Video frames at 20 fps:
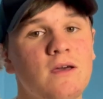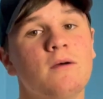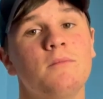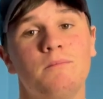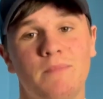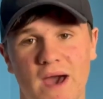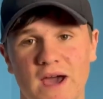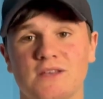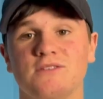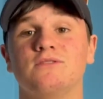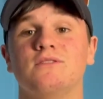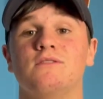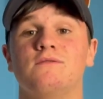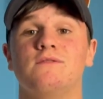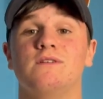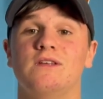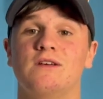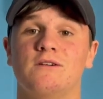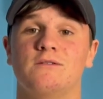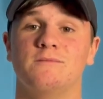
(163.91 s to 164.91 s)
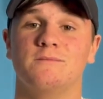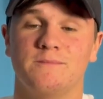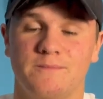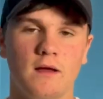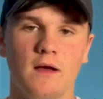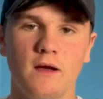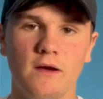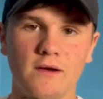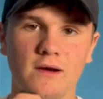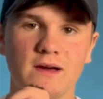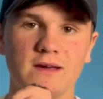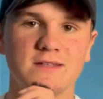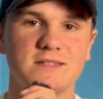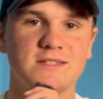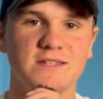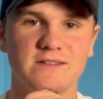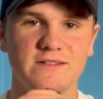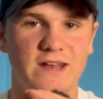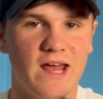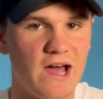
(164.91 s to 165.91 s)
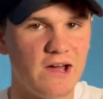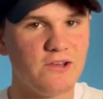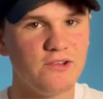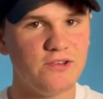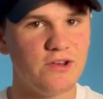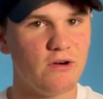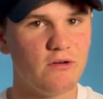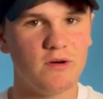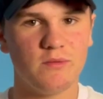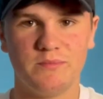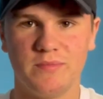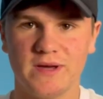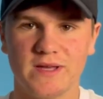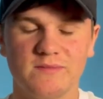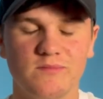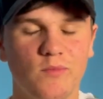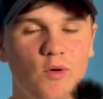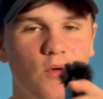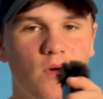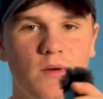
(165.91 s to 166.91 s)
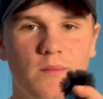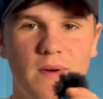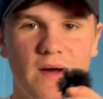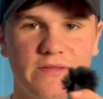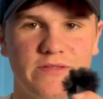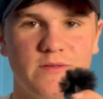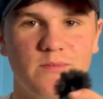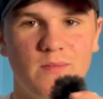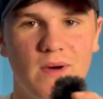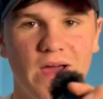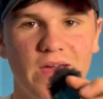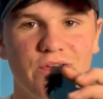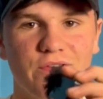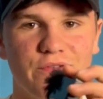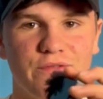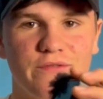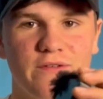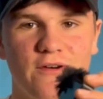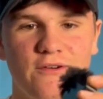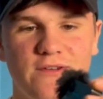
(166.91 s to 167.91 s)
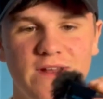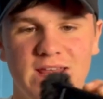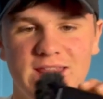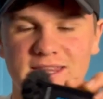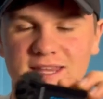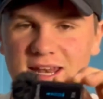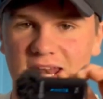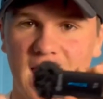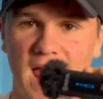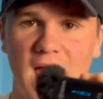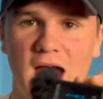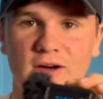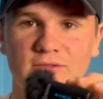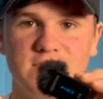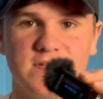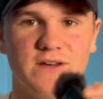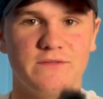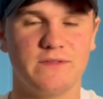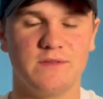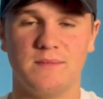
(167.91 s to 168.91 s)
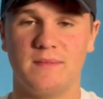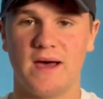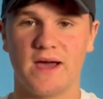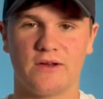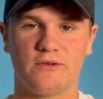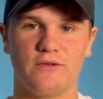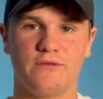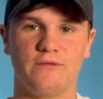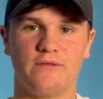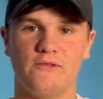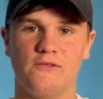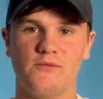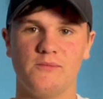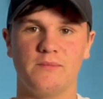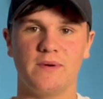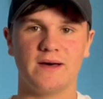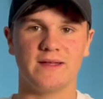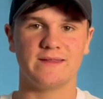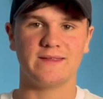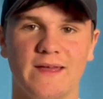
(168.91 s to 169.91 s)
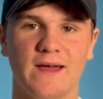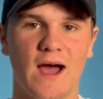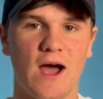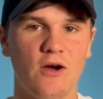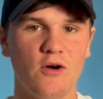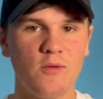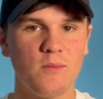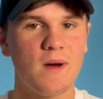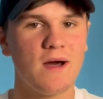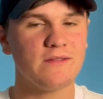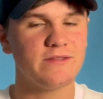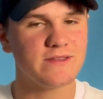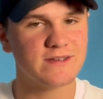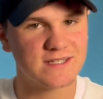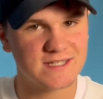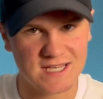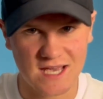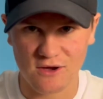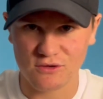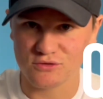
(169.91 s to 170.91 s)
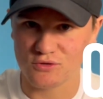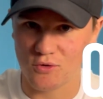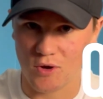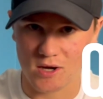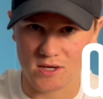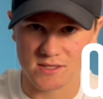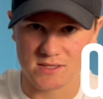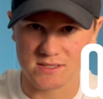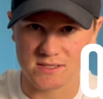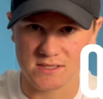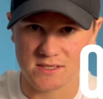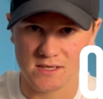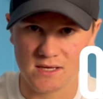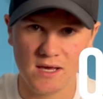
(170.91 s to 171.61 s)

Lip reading: Back to the video. Okay, so now you know a bit more about the microphone and the layout of the microphone, but how about the sound quality?